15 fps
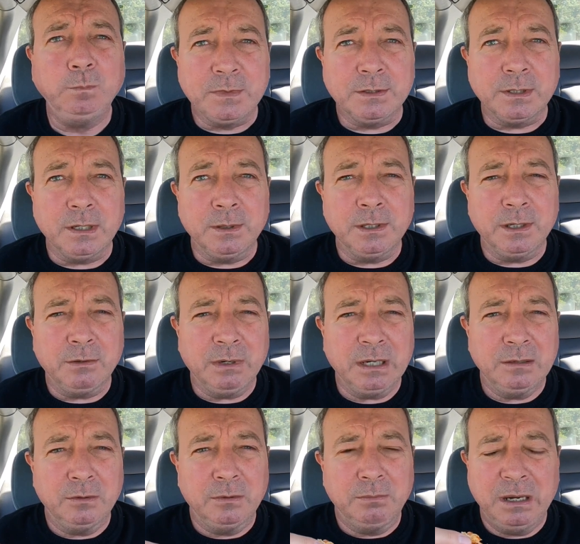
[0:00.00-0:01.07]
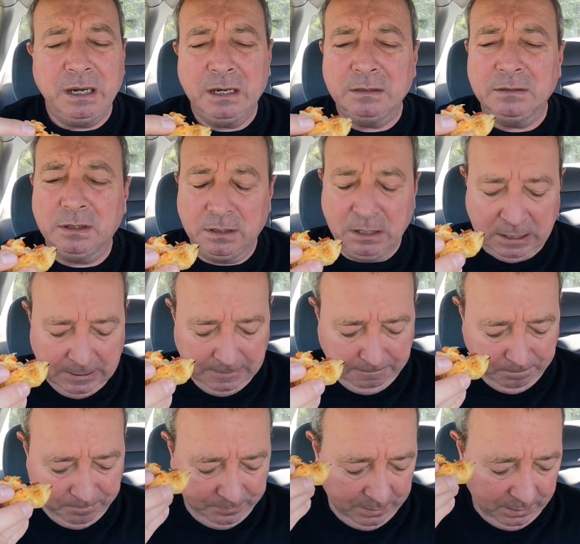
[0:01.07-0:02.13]
So we got a great little bargain today.
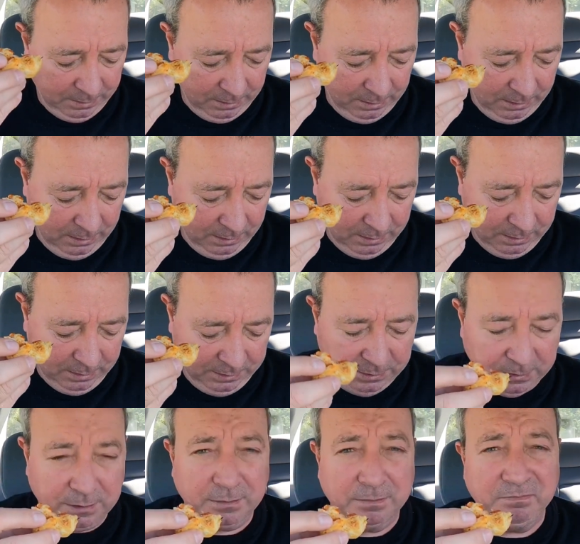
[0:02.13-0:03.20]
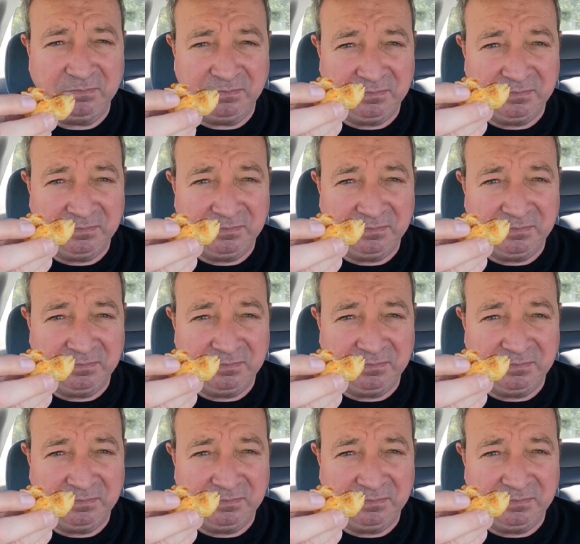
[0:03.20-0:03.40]
This is